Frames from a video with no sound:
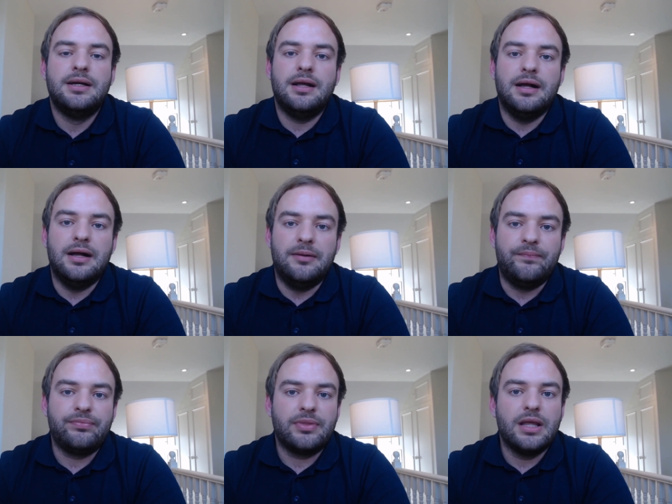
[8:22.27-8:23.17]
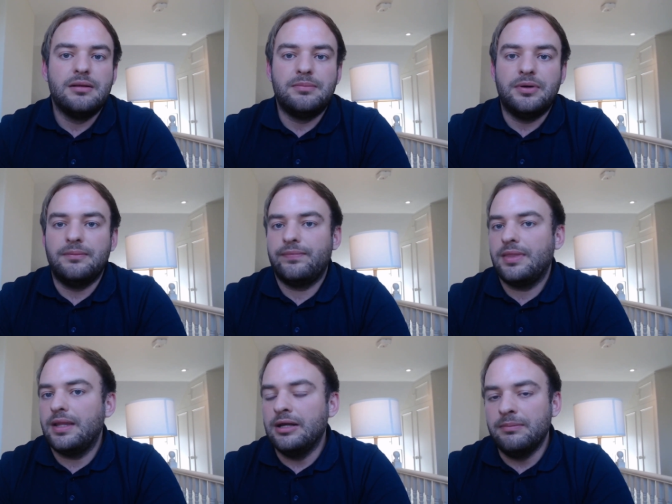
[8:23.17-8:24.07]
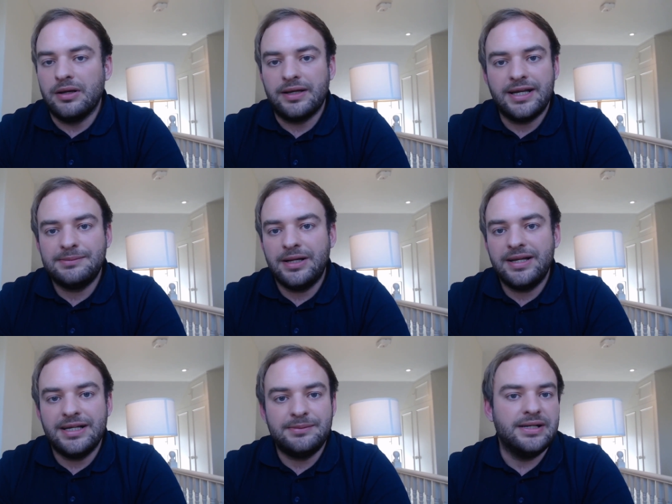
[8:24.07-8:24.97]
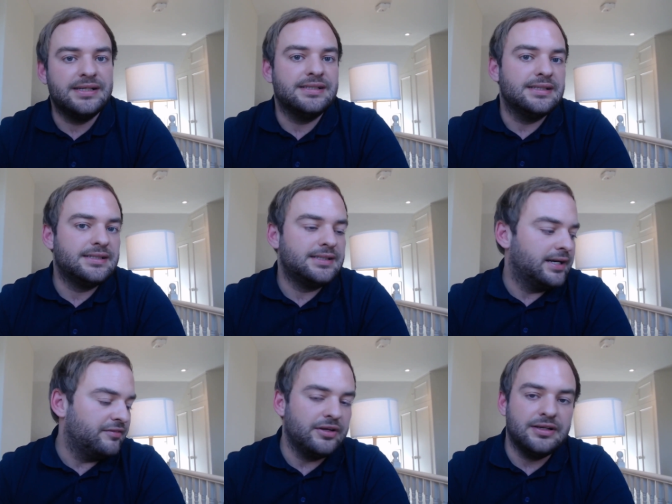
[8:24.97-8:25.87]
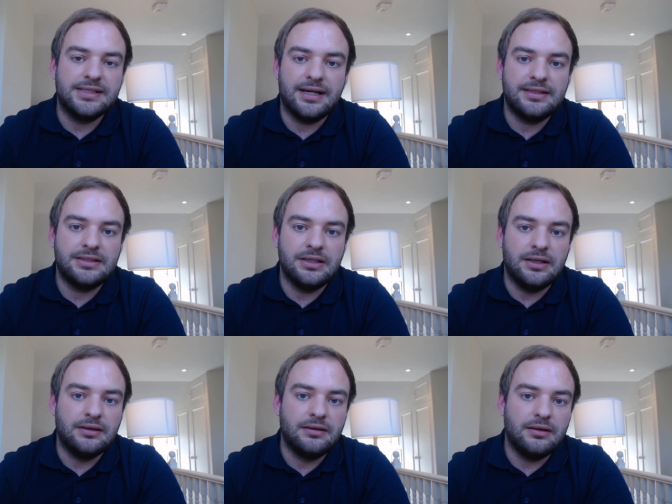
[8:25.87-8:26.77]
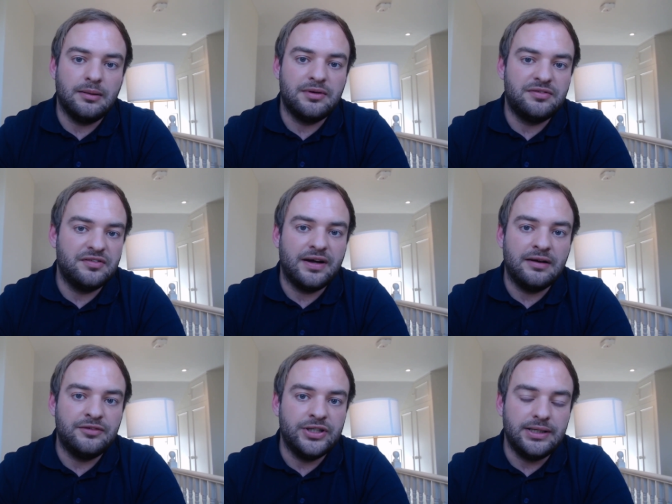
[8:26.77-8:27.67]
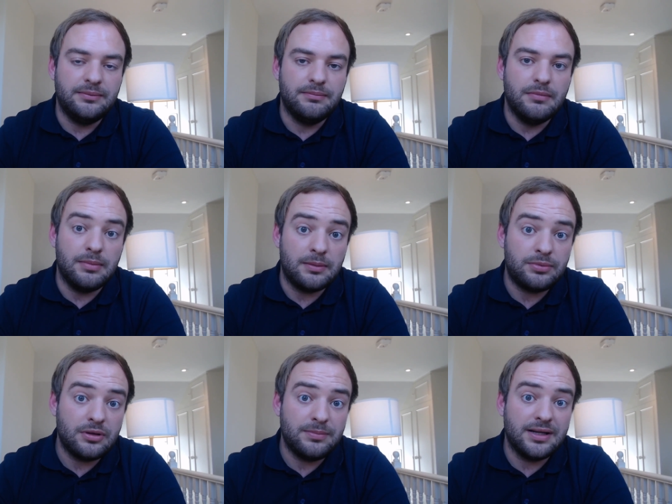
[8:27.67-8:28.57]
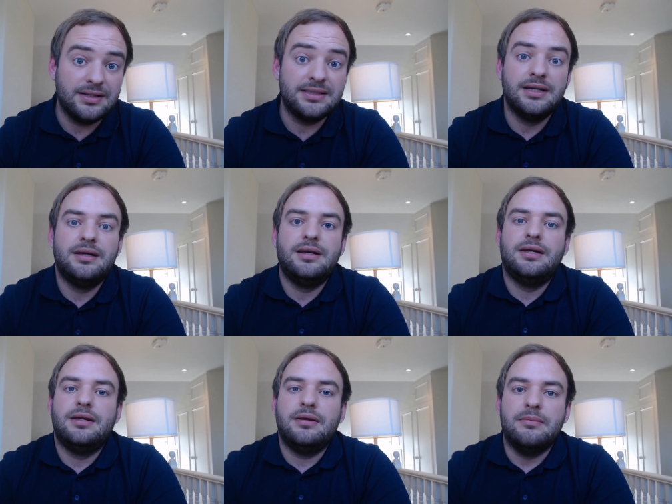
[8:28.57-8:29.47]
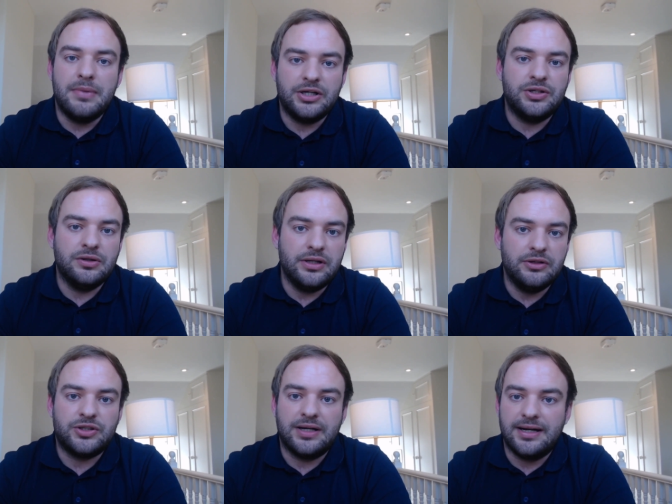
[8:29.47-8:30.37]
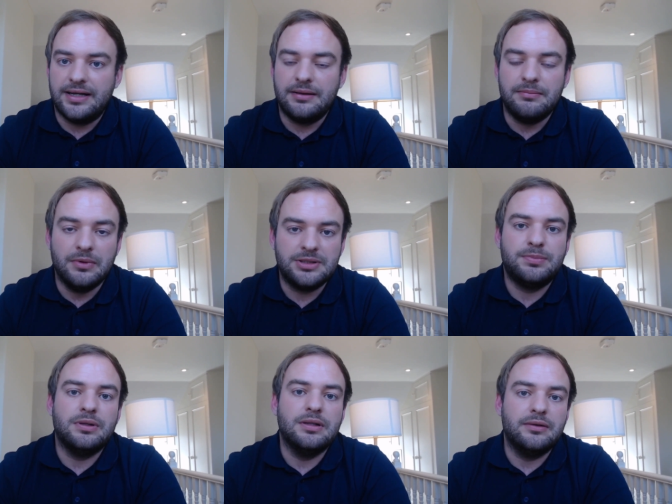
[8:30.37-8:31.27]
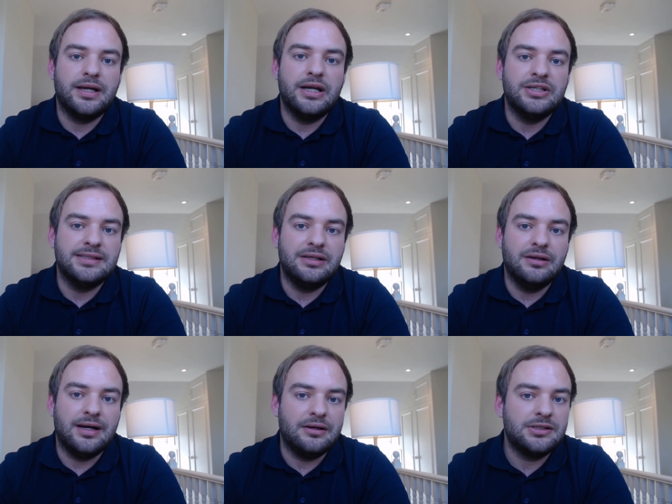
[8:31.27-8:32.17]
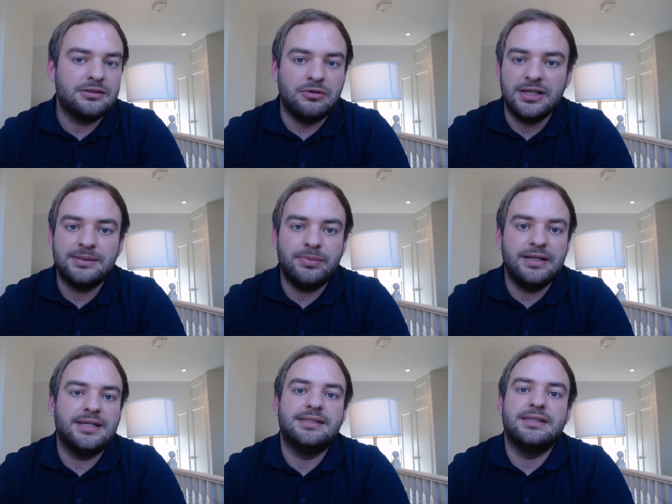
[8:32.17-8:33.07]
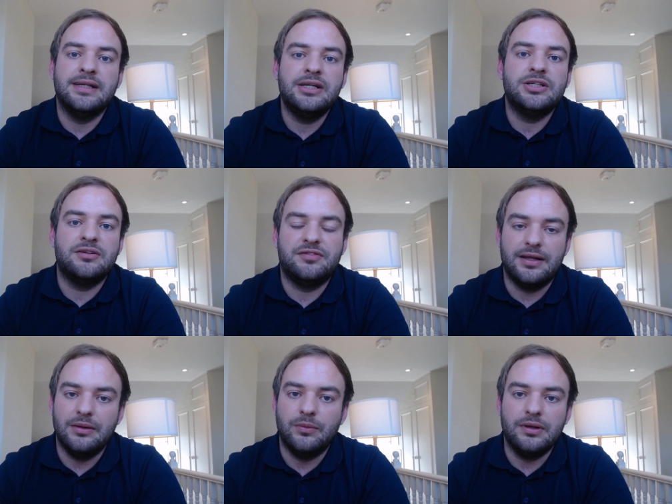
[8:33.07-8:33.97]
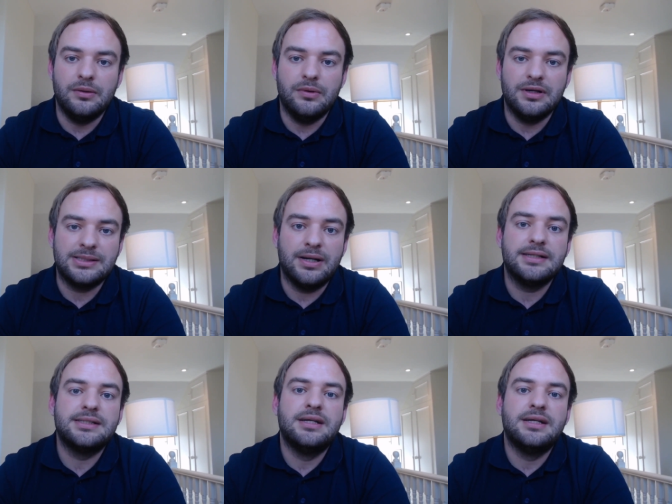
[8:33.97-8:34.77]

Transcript: But it'll be on a case-by-case basis, and if you decide to opt for 5G mobile broadband, make sure you try multiple locations in your house, run a speed test in each, and find the one that works best.